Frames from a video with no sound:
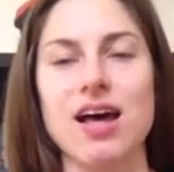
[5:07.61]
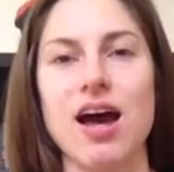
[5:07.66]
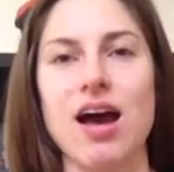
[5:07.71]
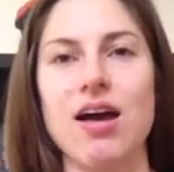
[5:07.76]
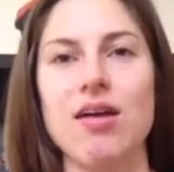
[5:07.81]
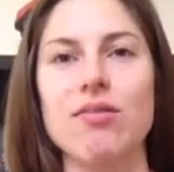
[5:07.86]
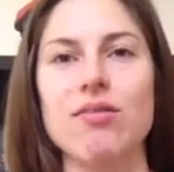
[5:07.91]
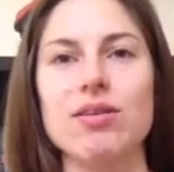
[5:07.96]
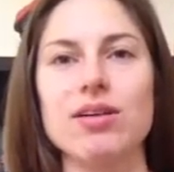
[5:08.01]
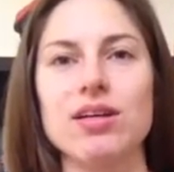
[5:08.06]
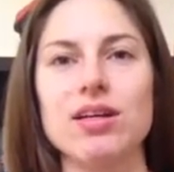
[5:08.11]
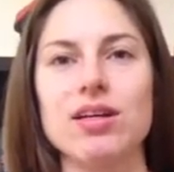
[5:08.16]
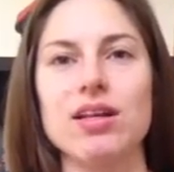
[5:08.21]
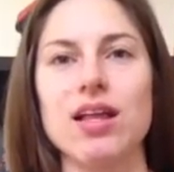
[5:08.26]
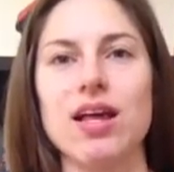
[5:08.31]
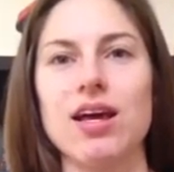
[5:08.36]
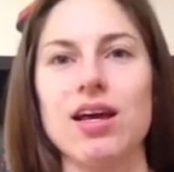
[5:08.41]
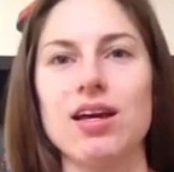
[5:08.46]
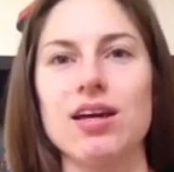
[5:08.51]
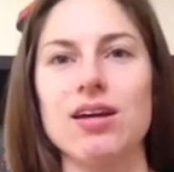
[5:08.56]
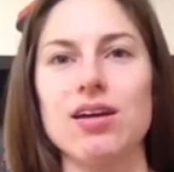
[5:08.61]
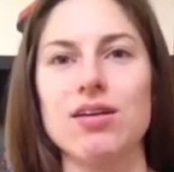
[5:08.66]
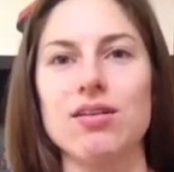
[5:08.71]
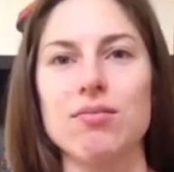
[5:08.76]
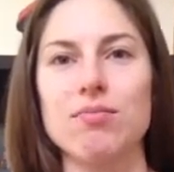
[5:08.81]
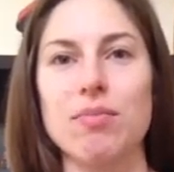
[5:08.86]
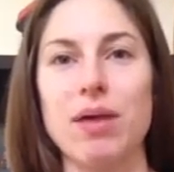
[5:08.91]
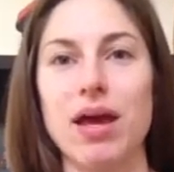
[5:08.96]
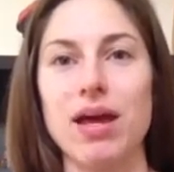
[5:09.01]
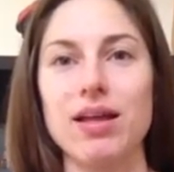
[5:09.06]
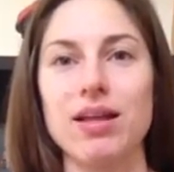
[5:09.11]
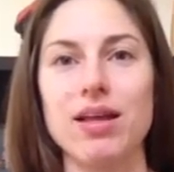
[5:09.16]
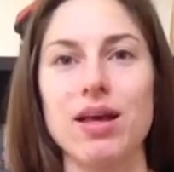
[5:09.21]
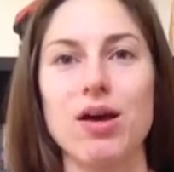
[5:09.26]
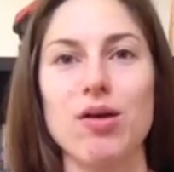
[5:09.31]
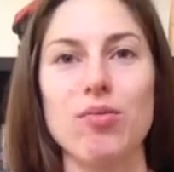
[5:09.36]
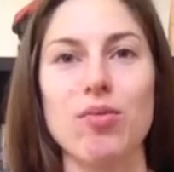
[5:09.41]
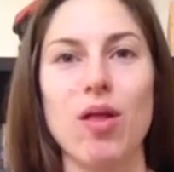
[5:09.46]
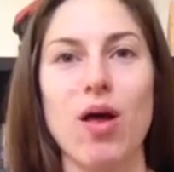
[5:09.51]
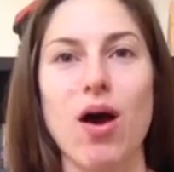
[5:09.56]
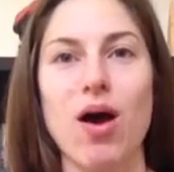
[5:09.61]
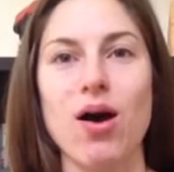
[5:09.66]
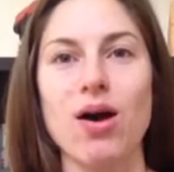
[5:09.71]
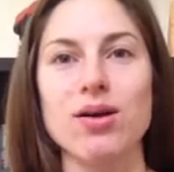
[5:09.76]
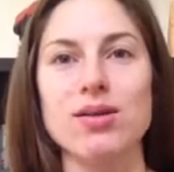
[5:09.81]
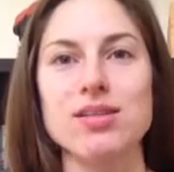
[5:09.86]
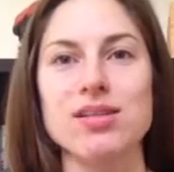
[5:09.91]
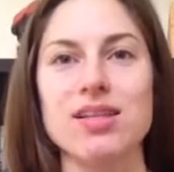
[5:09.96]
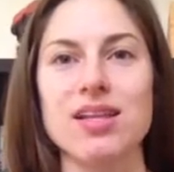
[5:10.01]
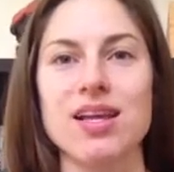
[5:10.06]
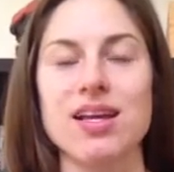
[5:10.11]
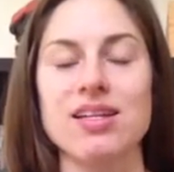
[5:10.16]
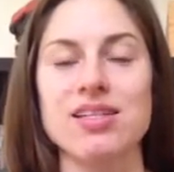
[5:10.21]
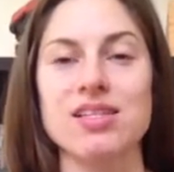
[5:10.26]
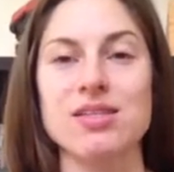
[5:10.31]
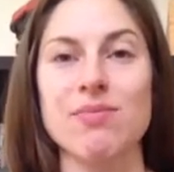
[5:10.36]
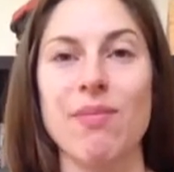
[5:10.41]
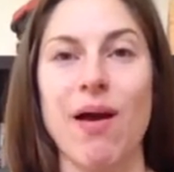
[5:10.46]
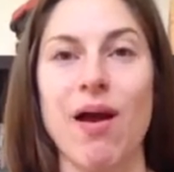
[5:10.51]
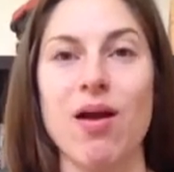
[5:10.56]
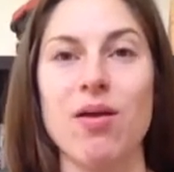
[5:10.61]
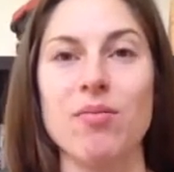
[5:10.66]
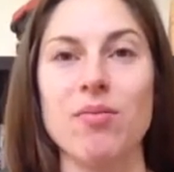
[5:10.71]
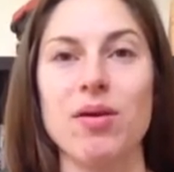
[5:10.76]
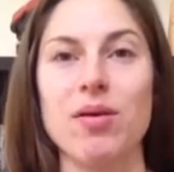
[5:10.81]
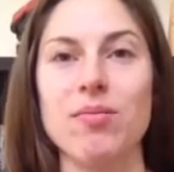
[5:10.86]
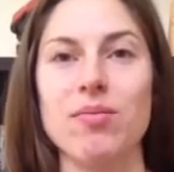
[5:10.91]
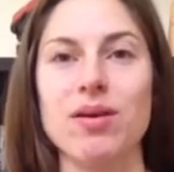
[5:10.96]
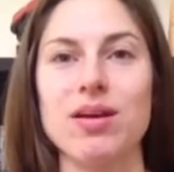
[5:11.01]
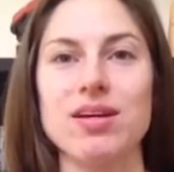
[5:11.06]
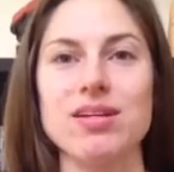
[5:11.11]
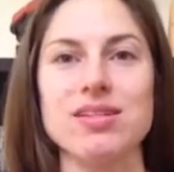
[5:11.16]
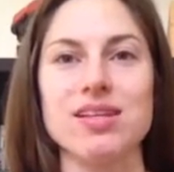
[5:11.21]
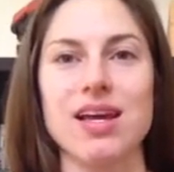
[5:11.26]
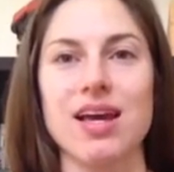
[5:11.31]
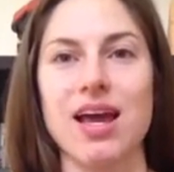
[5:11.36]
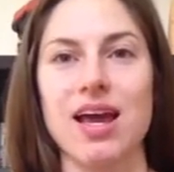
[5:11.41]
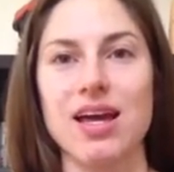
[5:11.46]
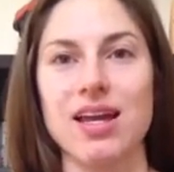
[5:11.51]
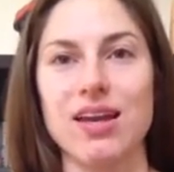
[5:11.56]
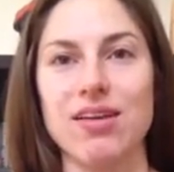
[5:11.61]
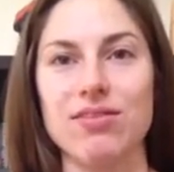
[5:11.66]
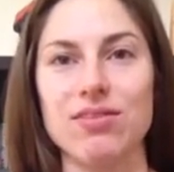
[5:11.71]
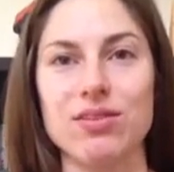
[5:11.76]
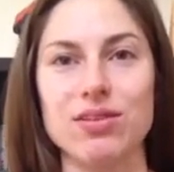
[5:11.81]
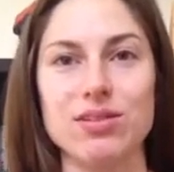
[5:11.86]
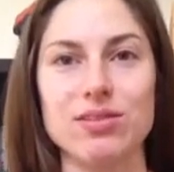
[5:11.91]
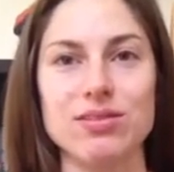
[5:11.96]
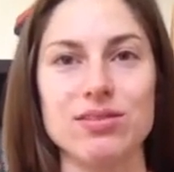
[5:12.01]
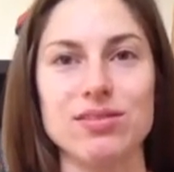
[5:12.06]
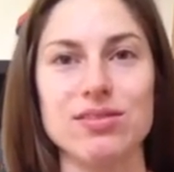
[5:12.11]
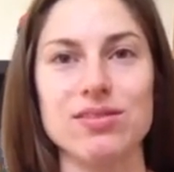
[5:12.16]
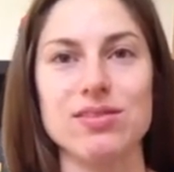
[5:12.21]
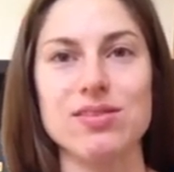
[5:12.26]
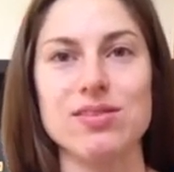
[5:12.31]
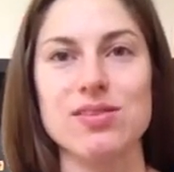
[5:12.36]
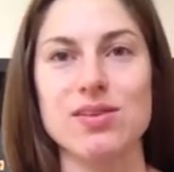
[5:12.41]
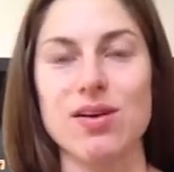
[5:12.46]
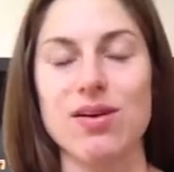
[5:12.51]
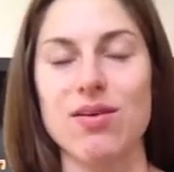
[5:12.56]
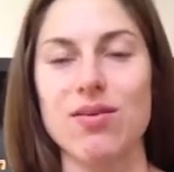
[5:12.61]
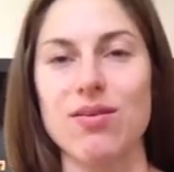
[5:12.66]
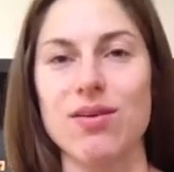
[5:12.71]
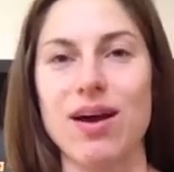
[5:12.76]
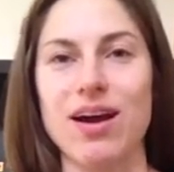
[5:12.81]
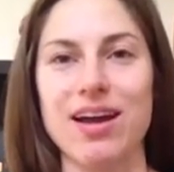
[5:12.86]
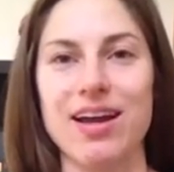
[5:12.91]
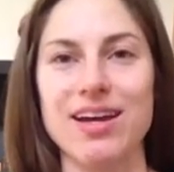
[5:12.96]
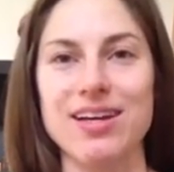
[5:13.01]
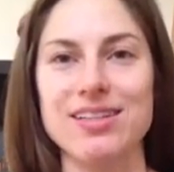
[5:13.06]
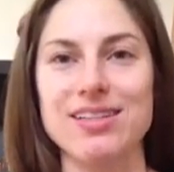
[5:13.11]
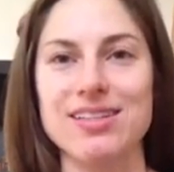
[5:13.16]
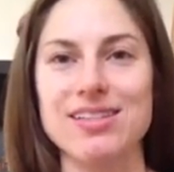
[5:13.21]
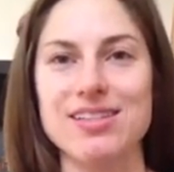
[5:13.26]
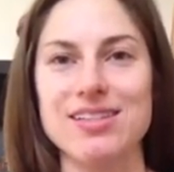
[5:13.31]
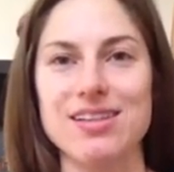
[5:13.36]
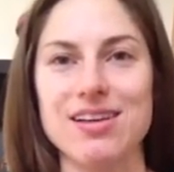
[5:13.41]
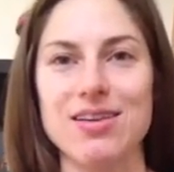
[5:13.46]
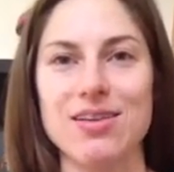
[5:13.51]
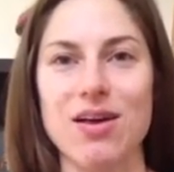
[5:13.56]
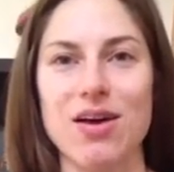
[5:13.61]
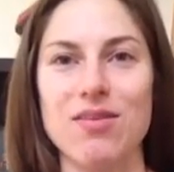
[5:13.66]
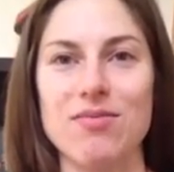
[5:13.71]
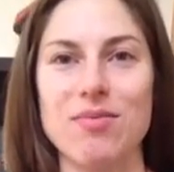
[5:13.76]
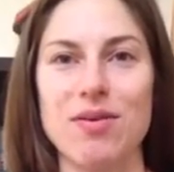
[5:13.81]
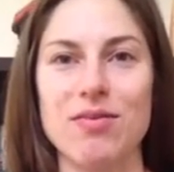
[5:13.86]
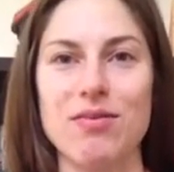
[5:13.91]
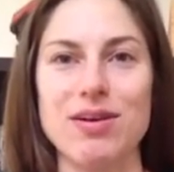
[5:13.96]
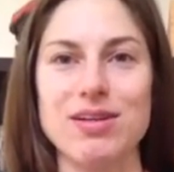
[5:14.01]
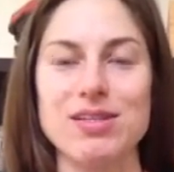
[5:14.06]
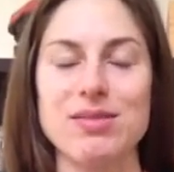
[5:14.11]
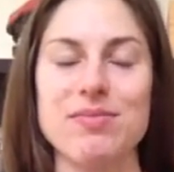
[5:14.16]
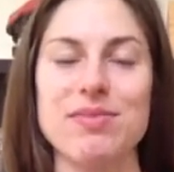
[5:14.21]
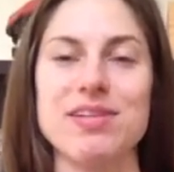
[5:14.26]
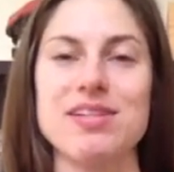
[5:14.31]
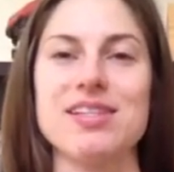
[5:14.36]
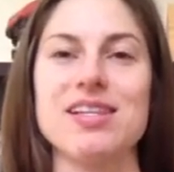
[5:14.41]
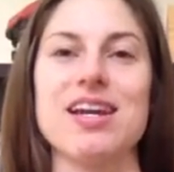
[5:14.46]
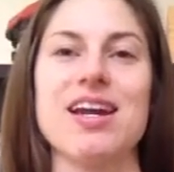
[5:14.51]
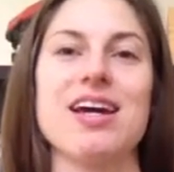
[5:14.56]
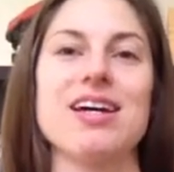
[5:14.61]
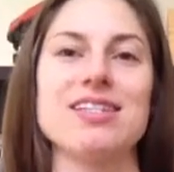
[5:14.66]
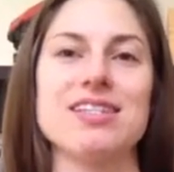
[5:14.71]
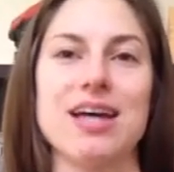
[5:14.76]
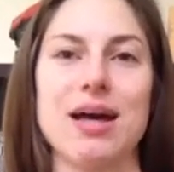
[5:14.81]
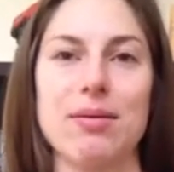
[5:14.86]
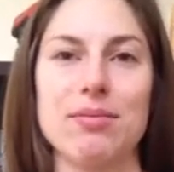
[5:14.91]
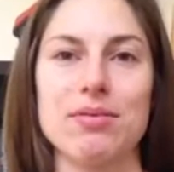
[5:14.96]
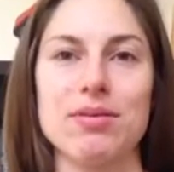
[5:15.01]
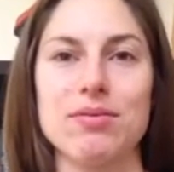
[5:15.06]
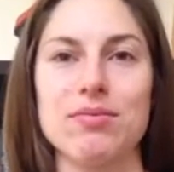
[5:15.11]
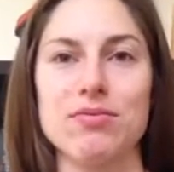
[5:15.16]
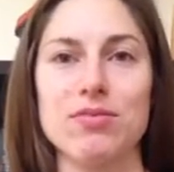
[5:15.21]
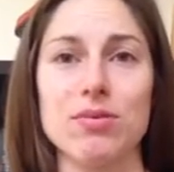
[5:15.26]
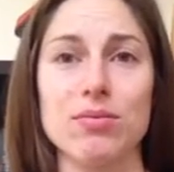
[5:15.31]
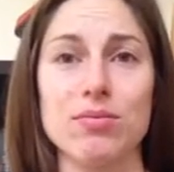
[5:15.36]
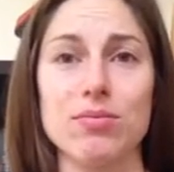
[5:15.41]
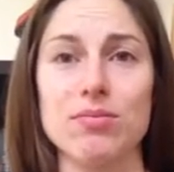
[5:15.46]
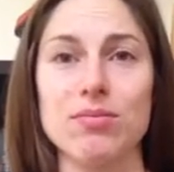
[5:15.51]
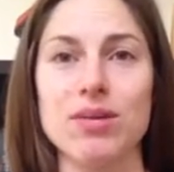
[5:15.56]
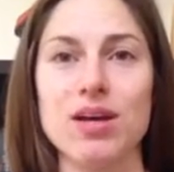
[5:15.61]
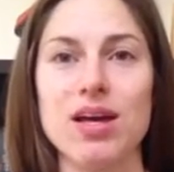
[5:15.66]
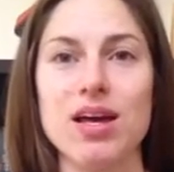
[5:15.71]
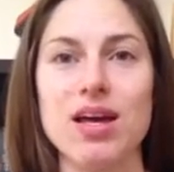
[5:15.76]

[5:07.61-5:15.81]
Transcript: I really like paleo blogs, and they inspire me because I can't have gluten, so I get a lot of my recipes and I adapt them from